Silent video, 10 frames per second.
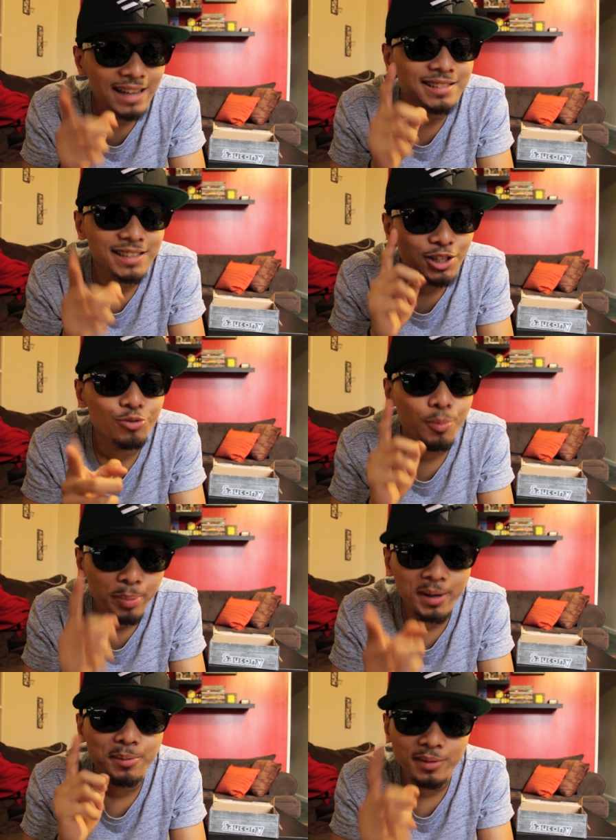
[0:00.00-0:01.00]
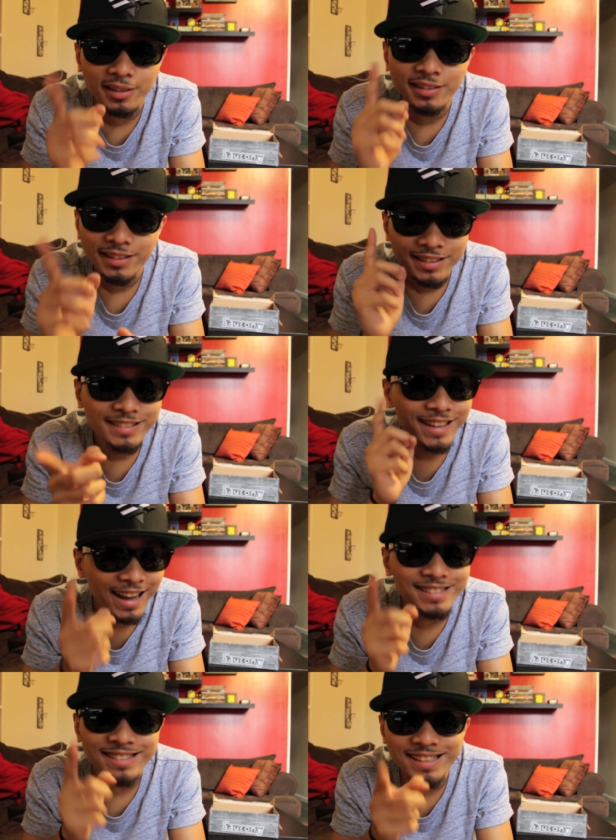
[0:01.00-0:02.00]
see you, Epitome.
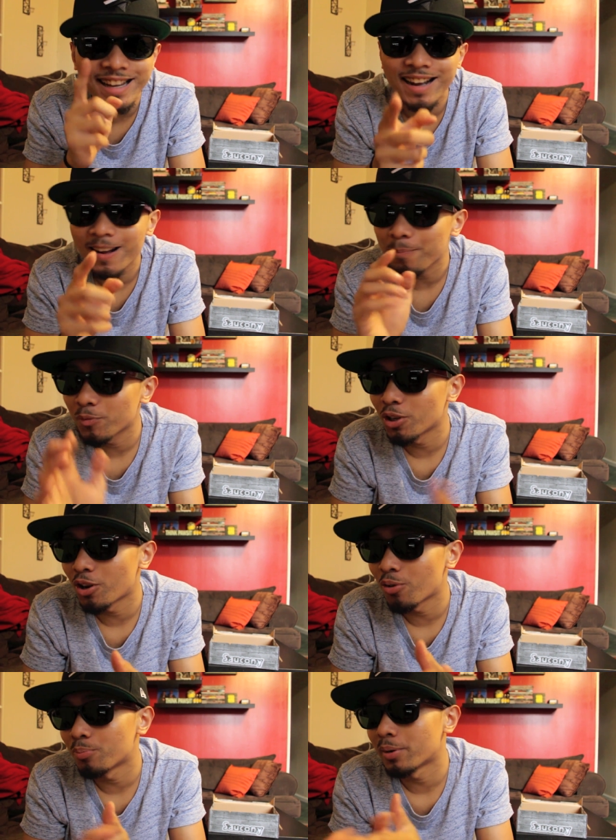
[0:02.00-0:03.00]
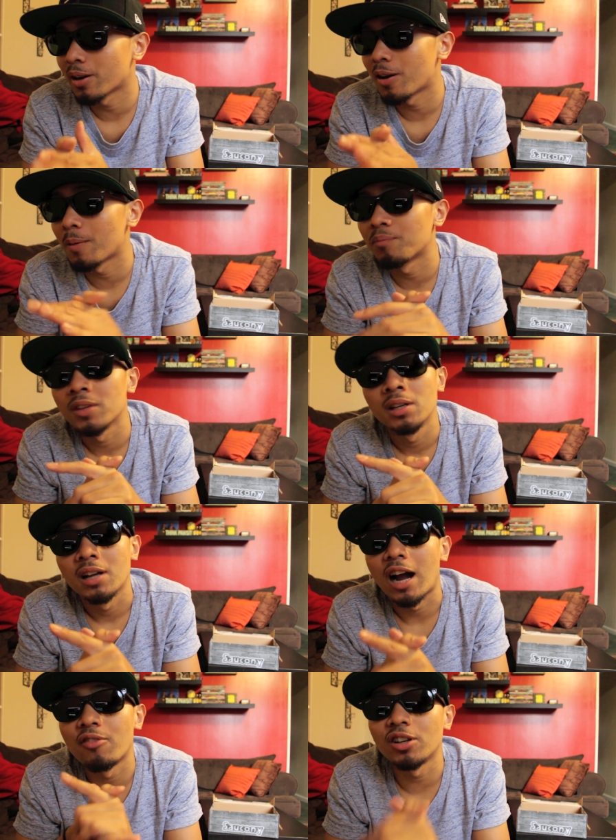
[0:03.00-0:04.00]
I see ya, you know. But I
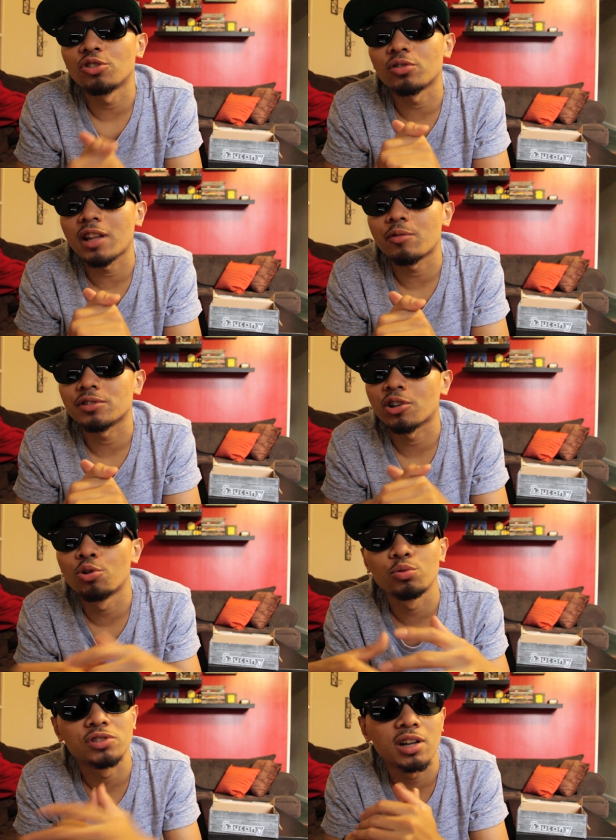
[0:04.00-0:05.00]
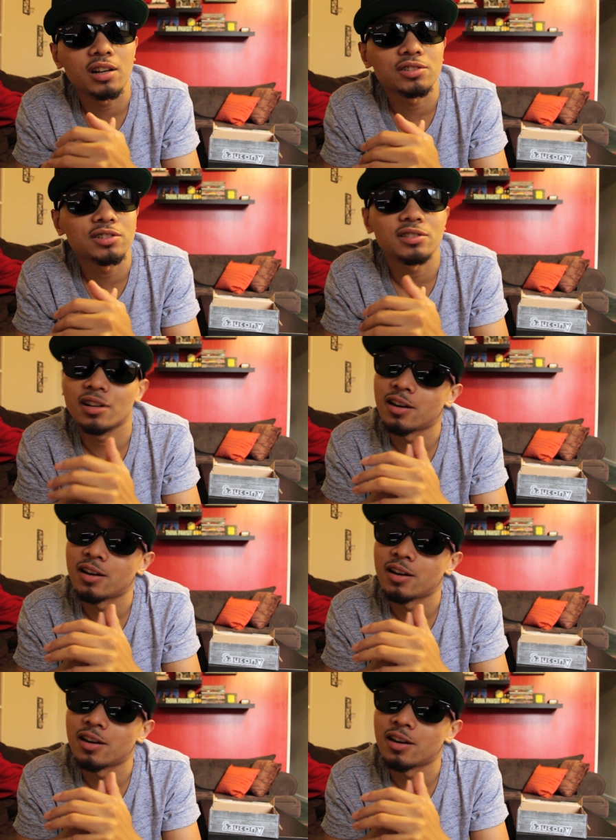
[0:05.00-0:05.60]
really thought that was a cool touch.